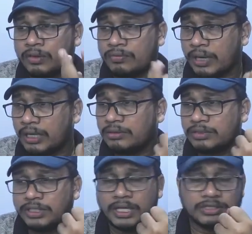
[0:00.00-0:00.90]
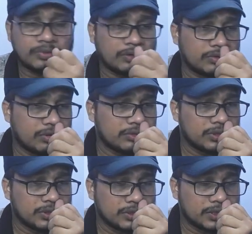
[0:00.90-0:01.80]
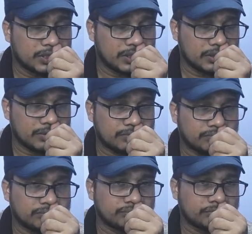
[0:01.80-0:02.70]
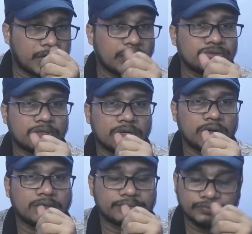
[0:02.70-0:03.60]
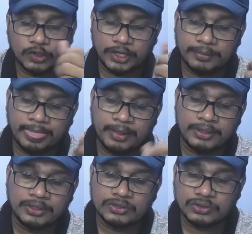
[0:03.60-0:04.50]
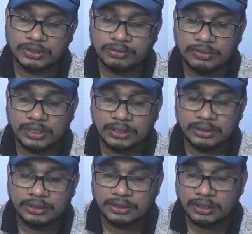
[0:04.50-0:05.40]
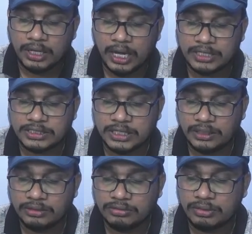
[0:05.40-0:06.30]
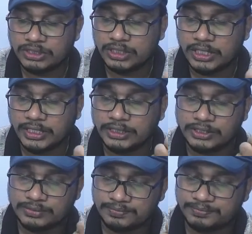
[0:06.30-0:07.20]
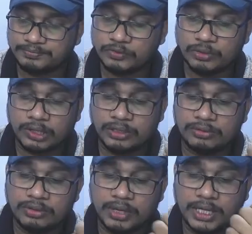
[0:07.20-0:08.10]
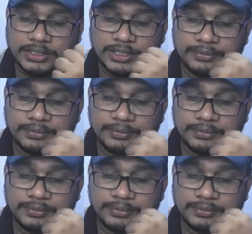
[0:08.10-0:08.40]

found out the house or not. Okay, so you will ask a question like this. What will you ask?